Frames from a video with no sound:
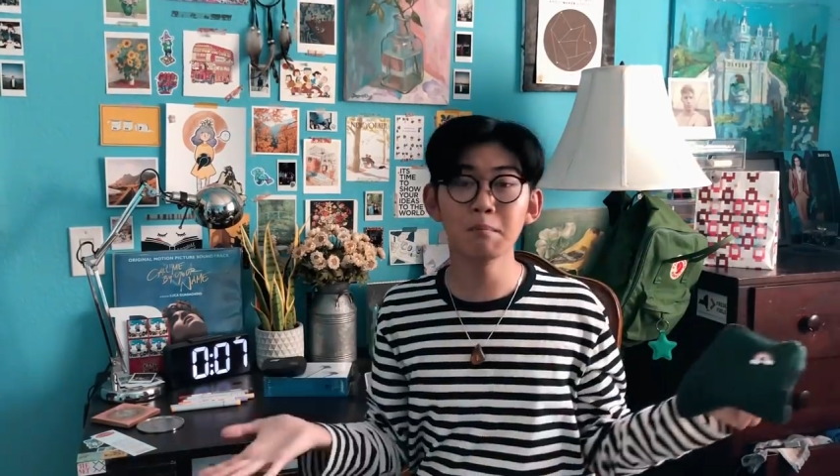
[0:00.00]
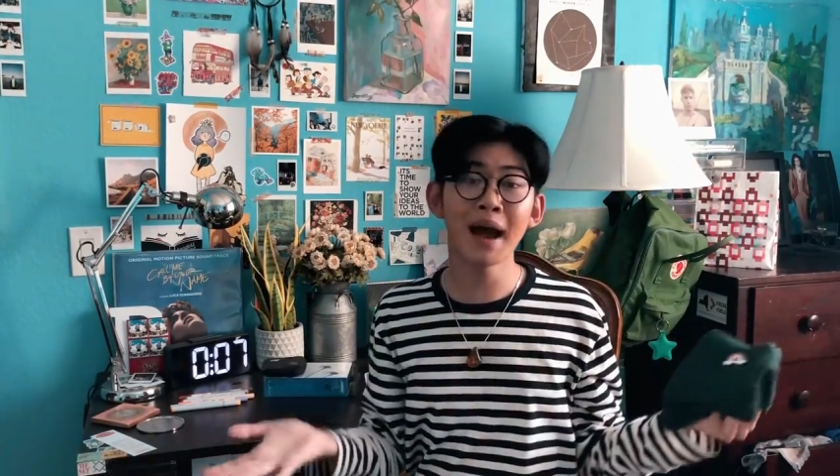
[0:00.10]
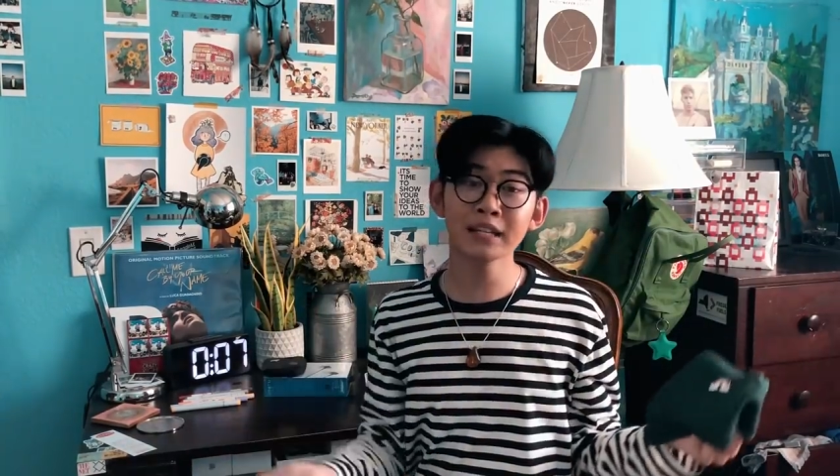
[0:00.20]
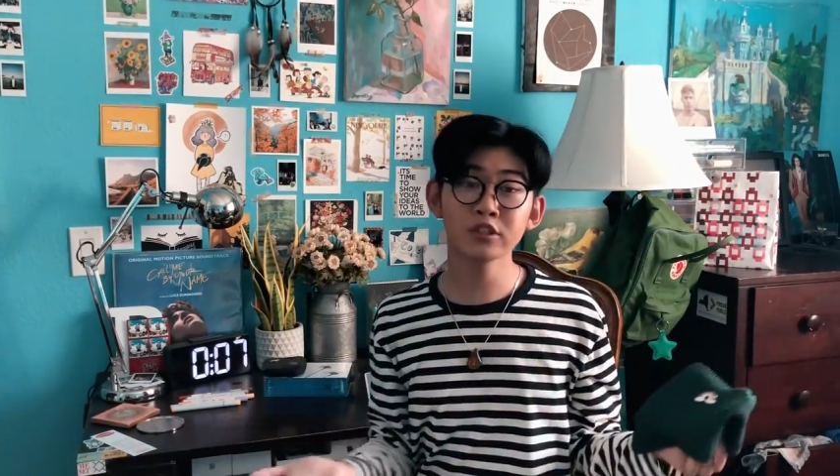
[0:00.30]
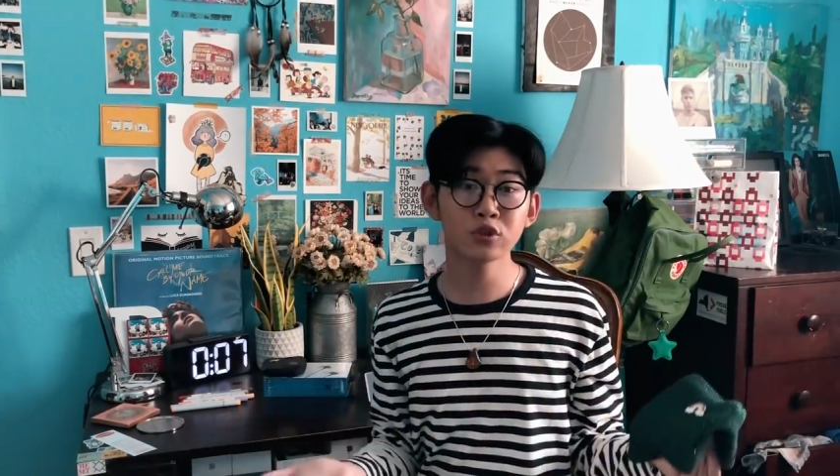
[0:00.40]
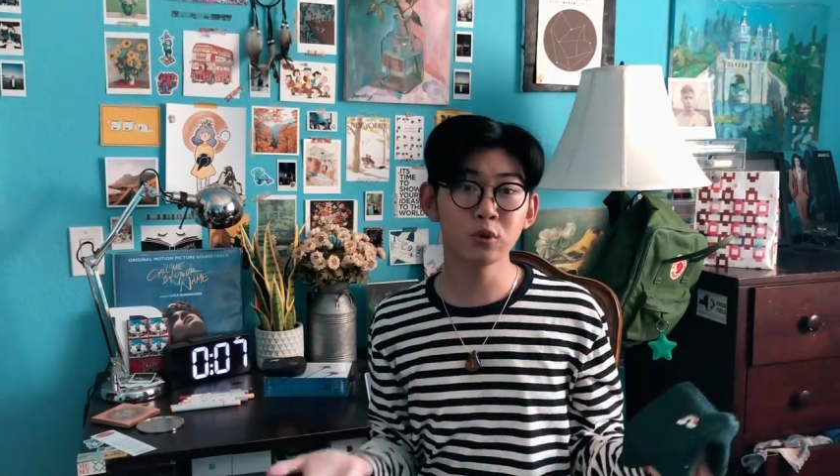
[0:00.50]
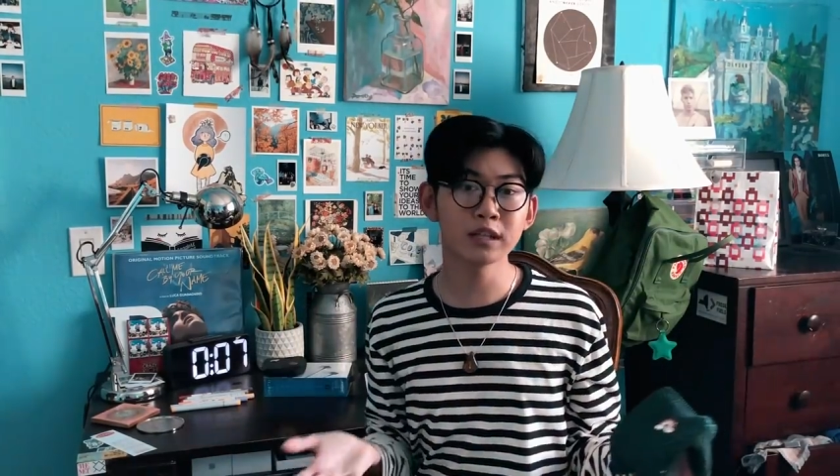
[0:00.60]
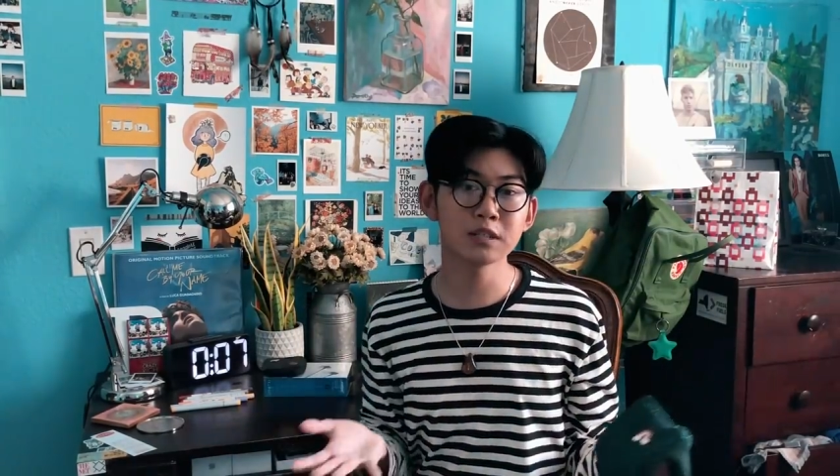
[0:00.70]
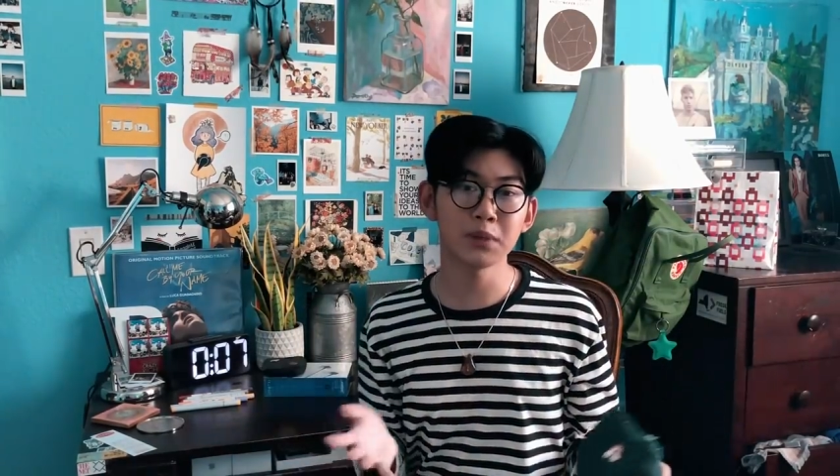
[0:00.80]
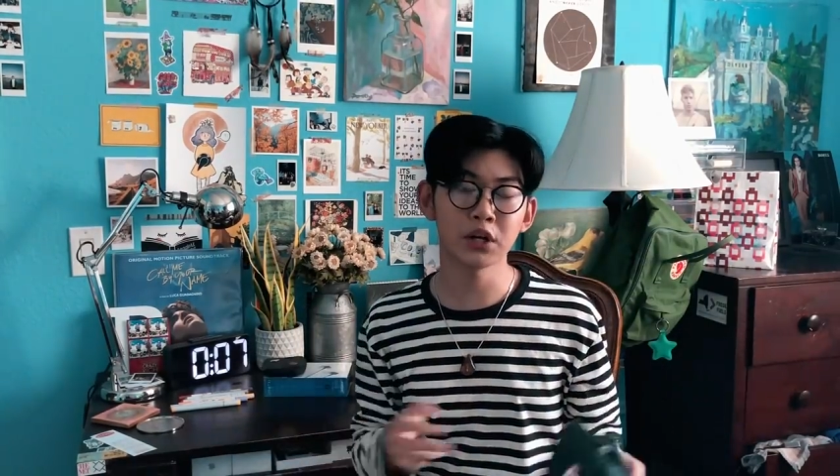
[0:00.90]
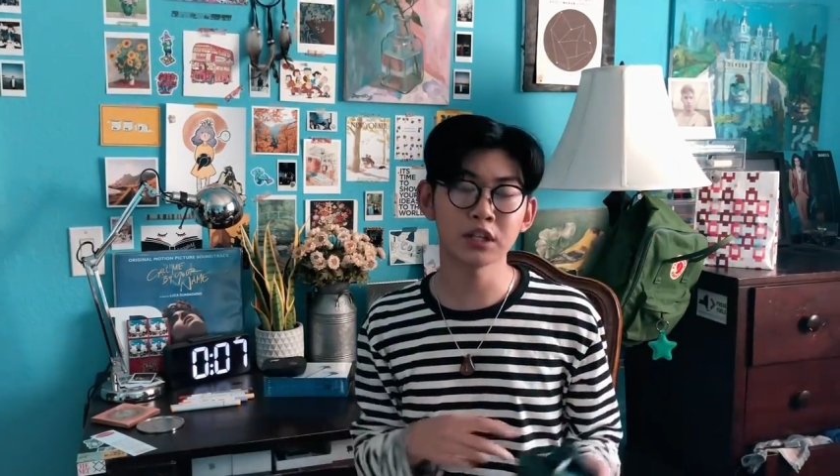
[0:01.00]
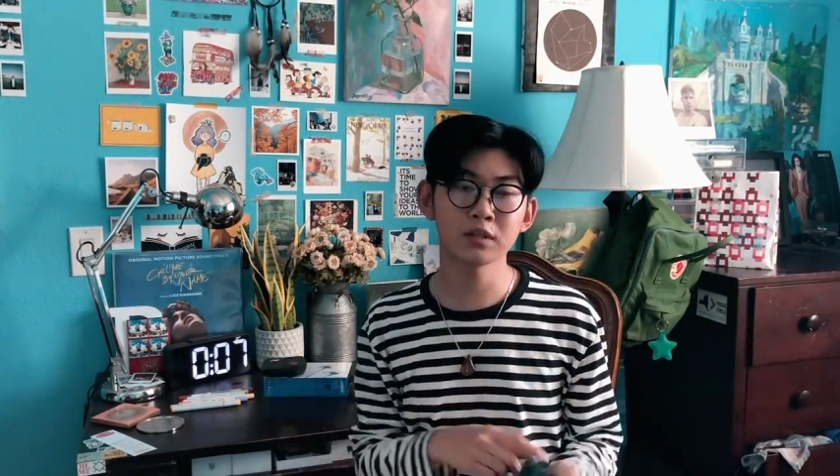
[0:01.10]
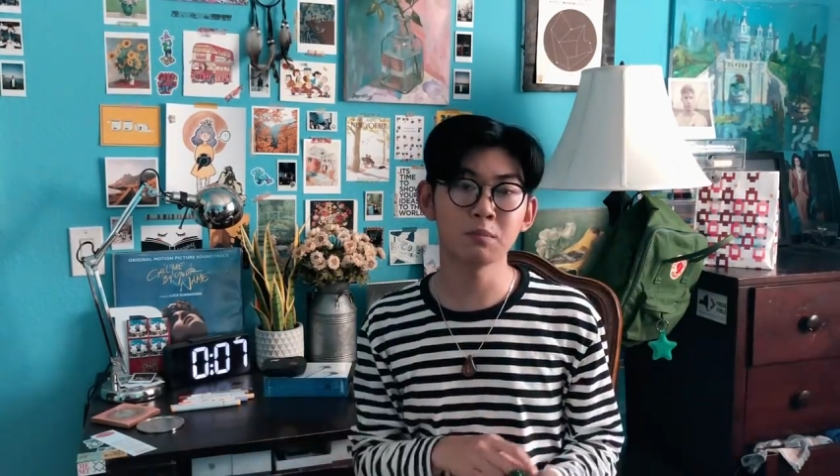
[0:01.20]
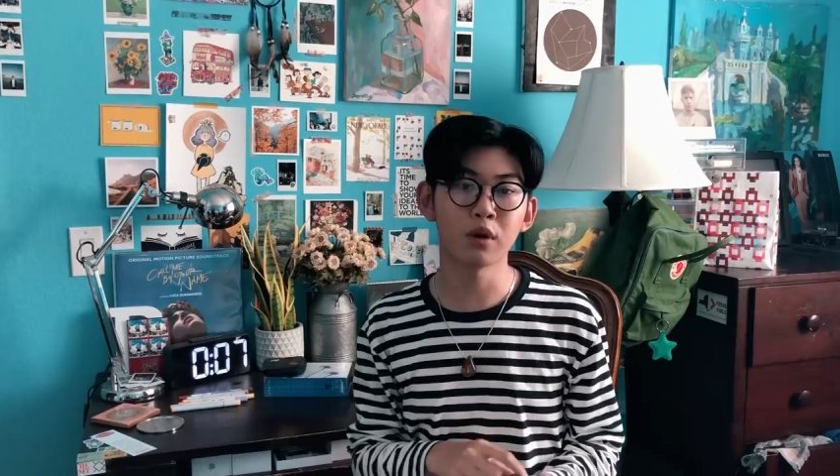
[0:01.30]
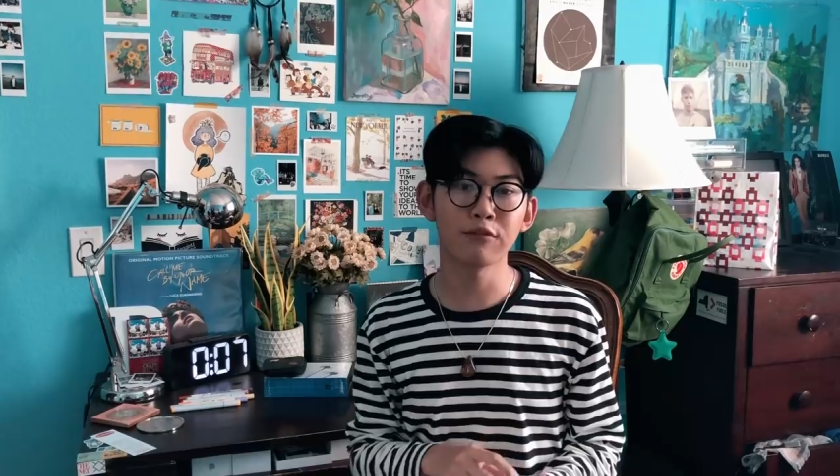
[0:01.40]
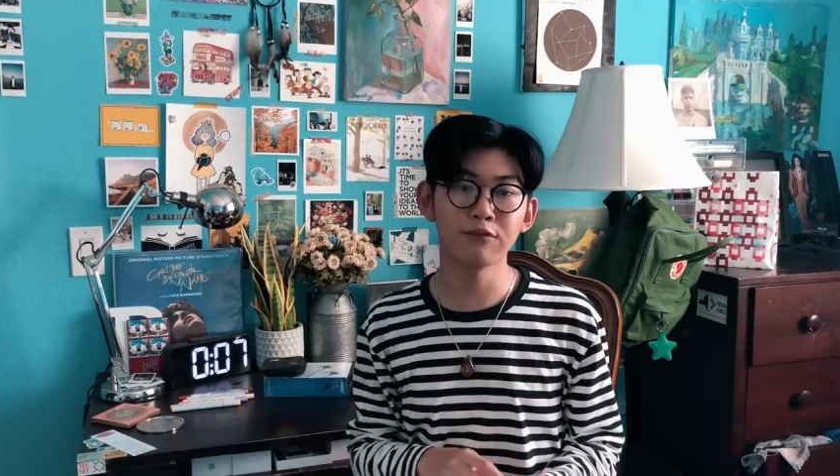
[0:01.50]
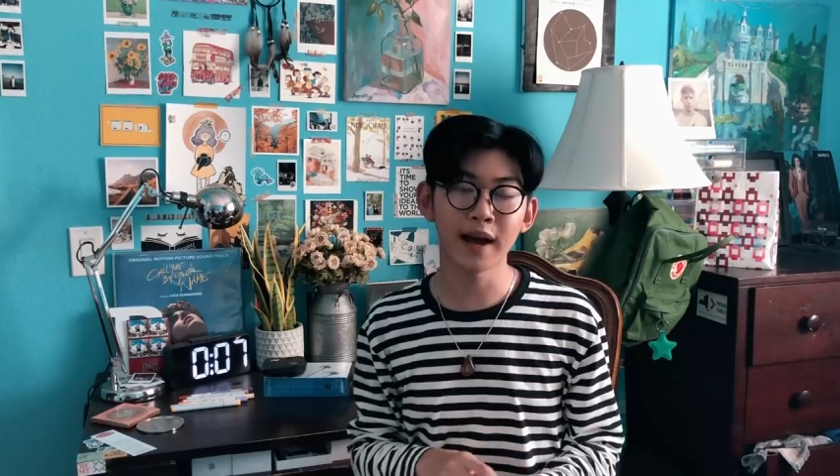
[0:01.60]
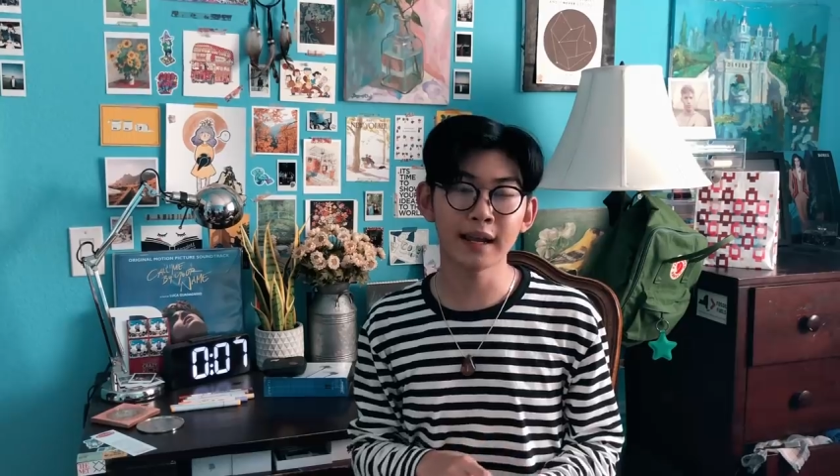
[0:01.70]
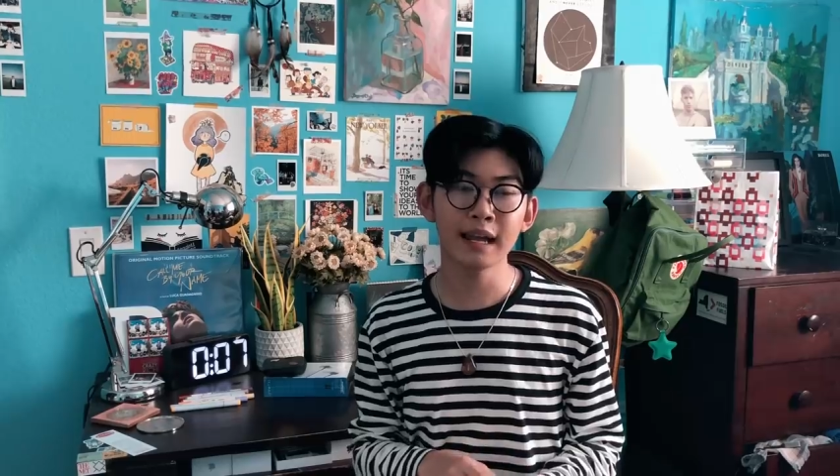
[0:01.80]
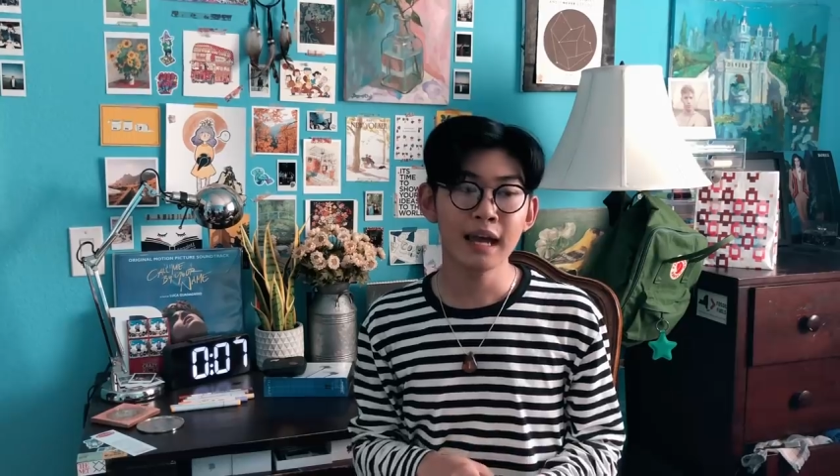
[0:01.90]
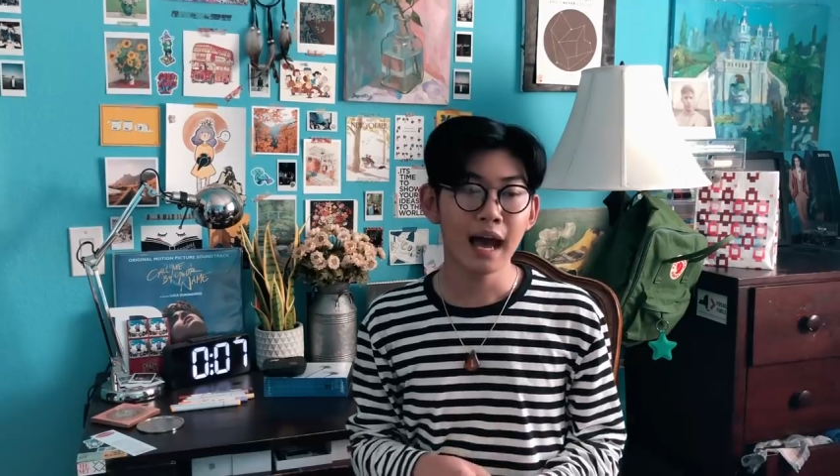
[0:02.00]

back to school experience more fun.